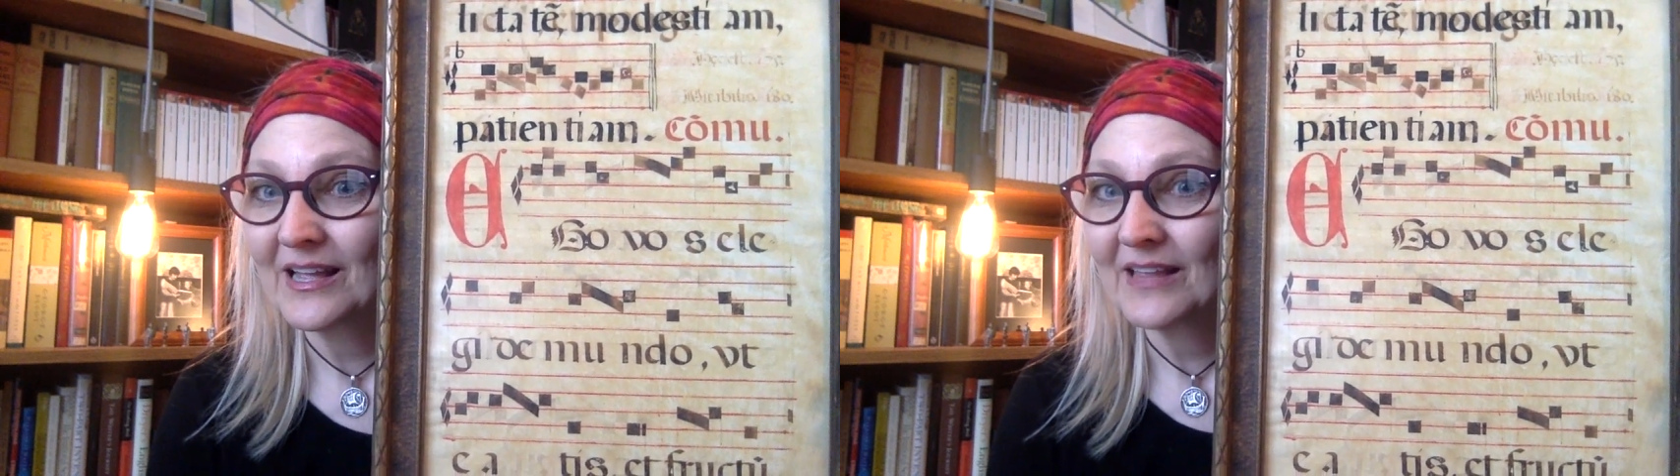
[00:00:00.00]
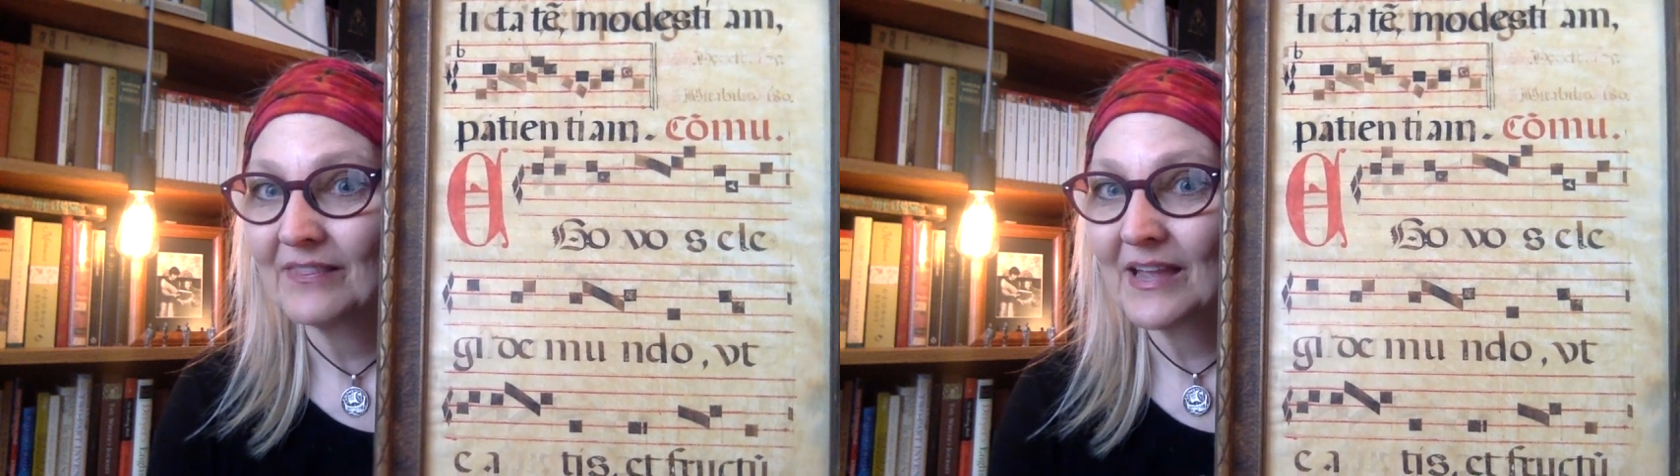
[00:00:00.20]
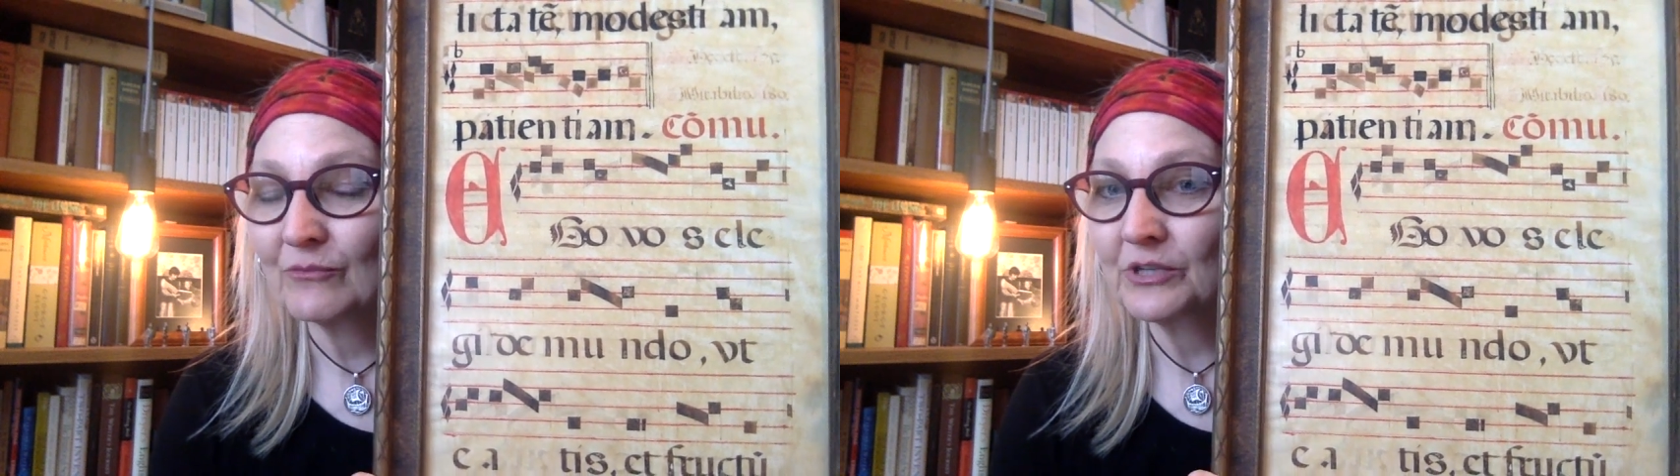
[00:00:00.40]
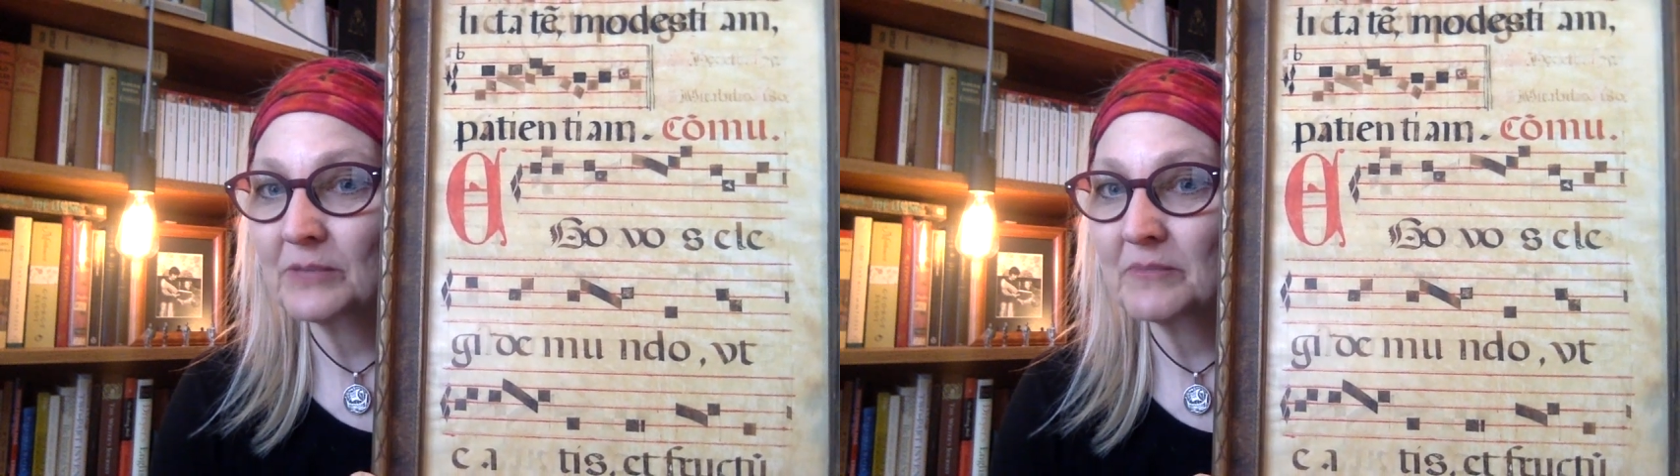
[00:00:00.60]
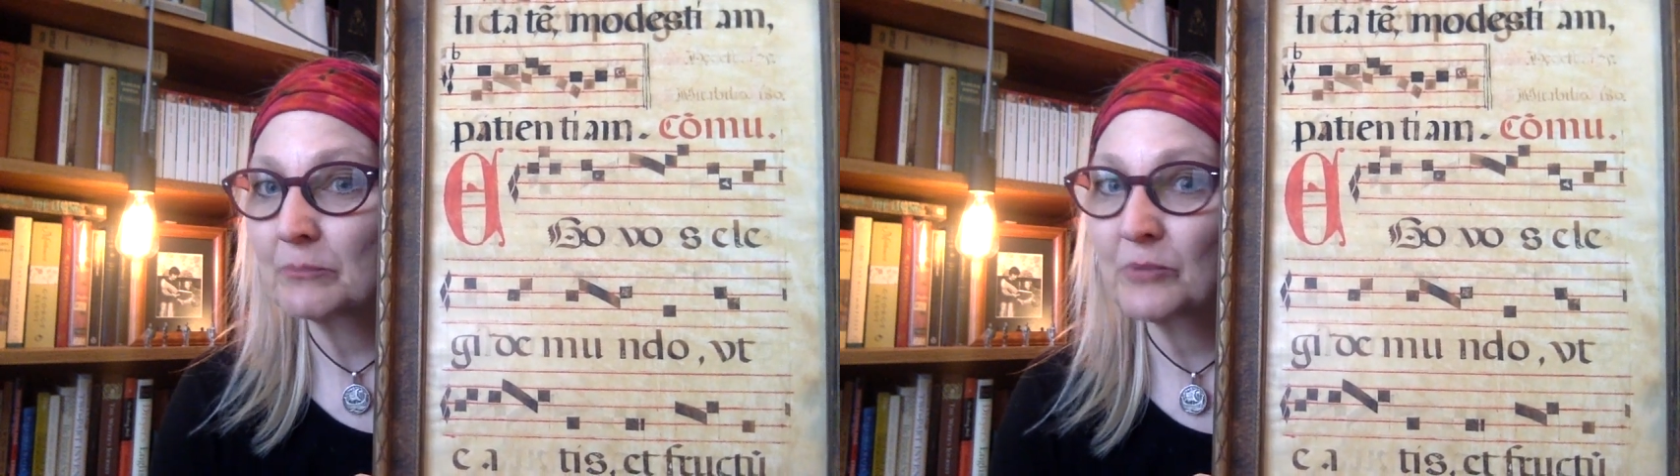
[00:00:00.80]
They had really
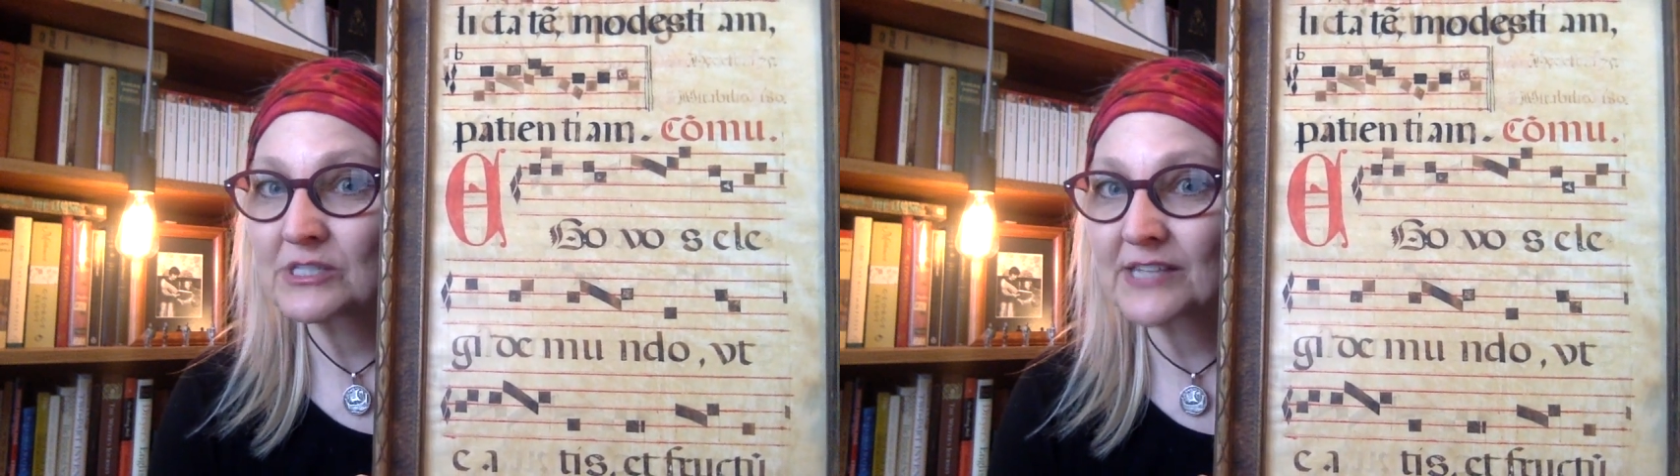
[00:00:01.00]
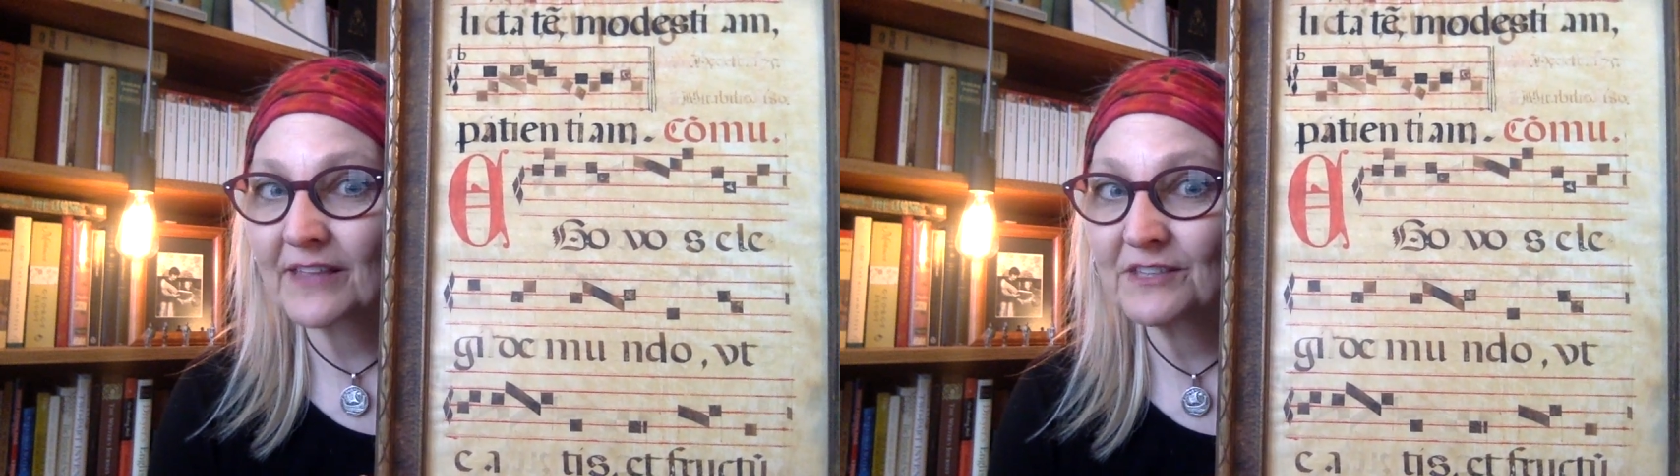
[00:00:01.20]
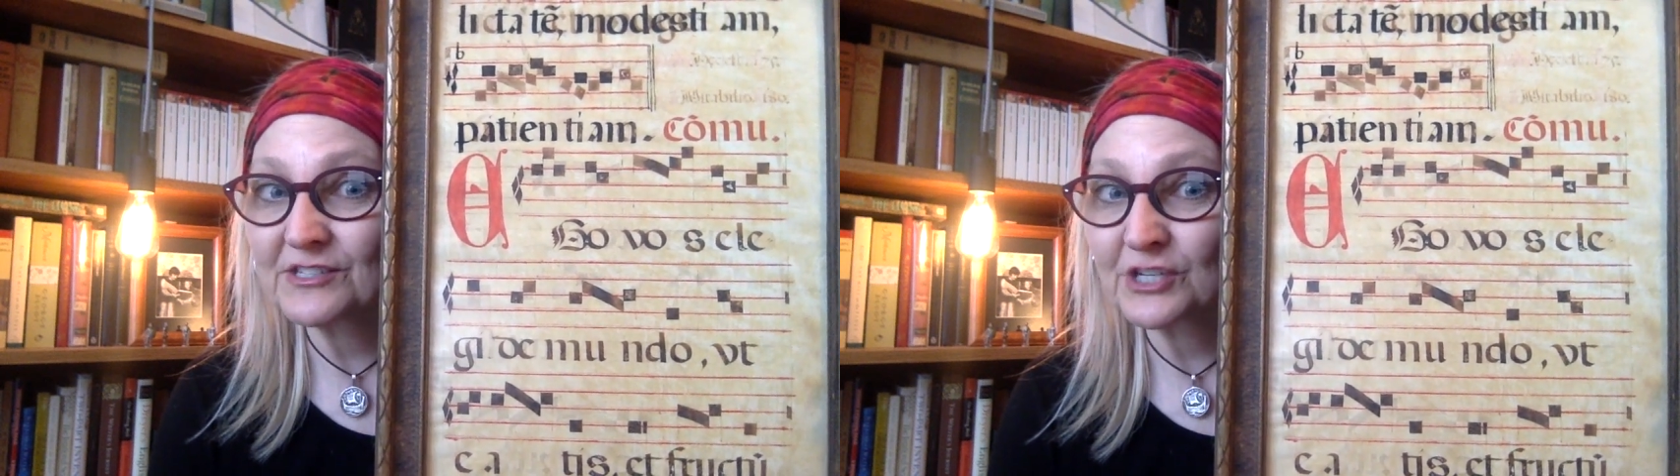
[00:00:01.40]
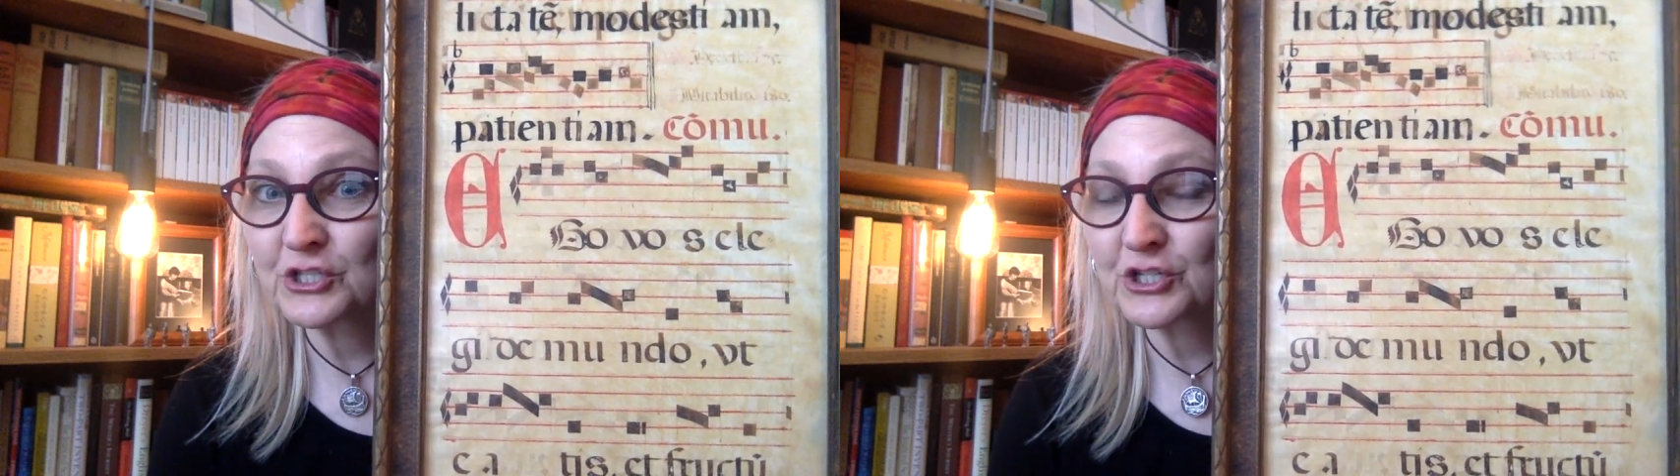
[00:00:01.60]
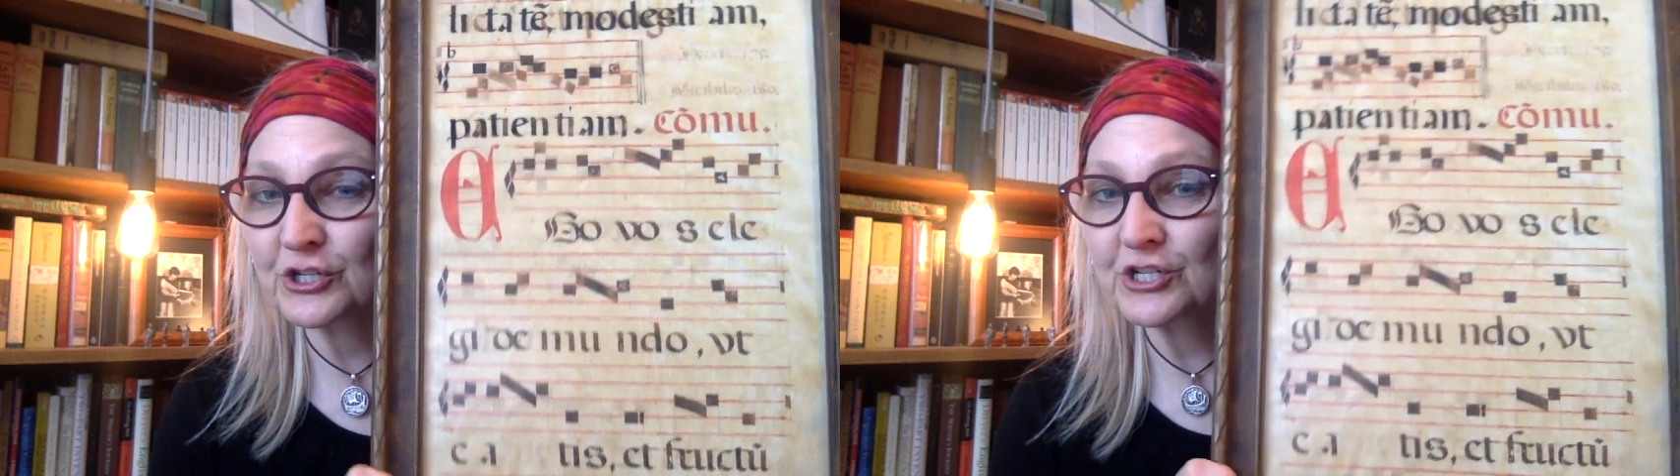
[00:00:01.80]
big books like this in
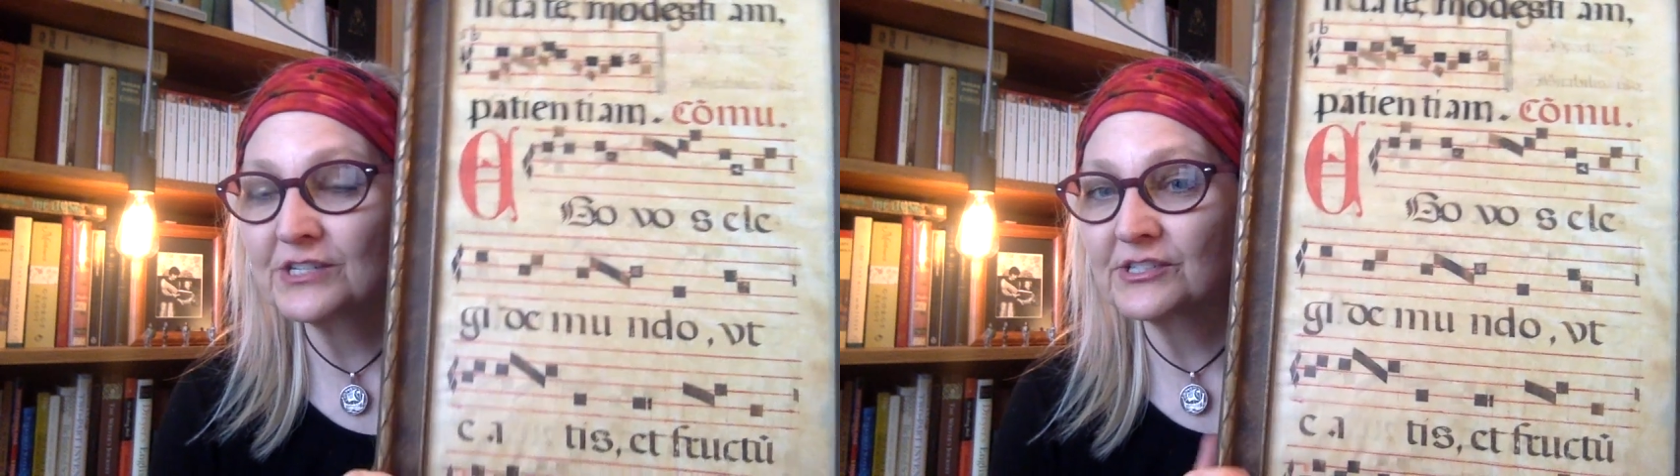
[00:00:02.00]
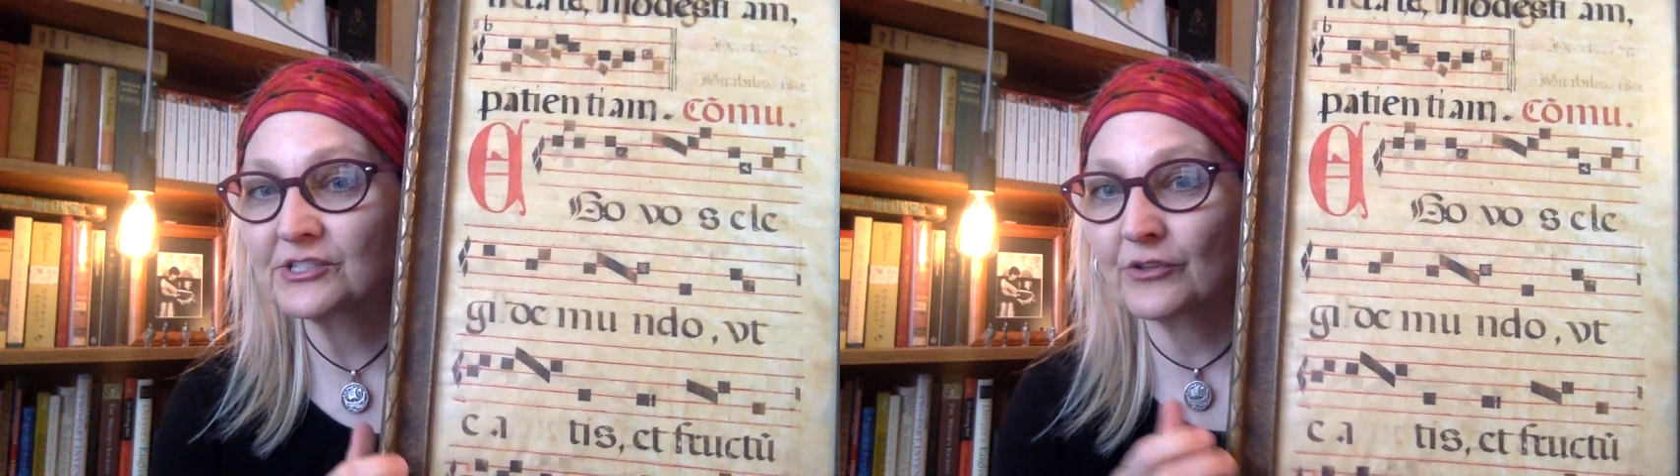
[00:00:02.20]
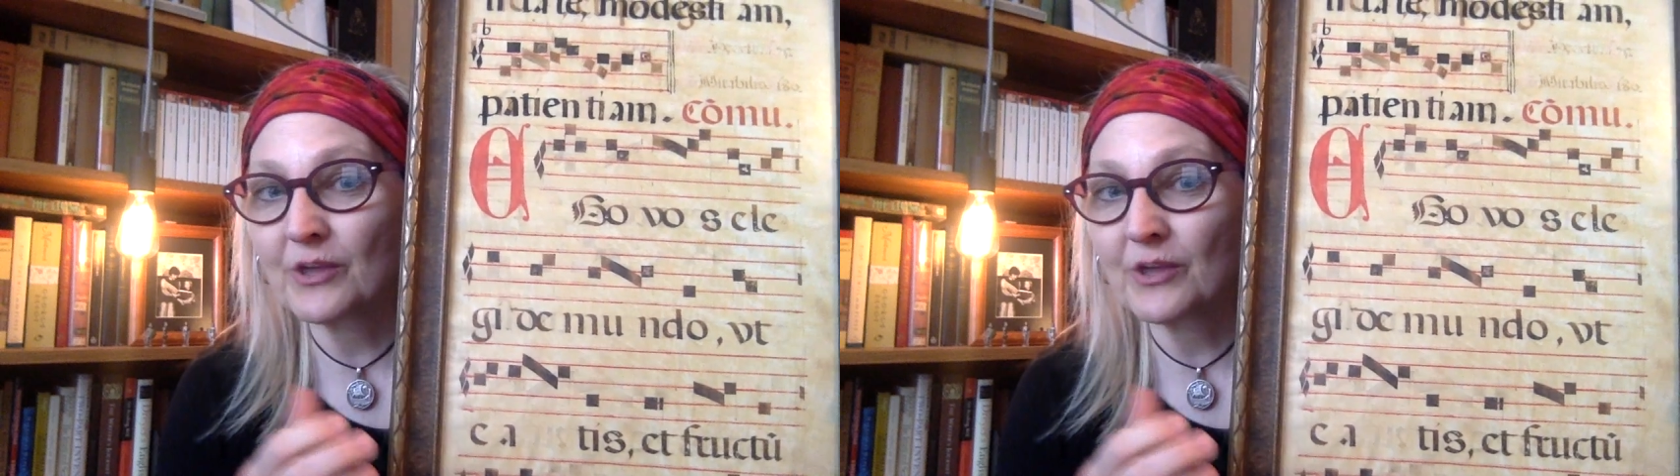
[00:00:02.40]
churches so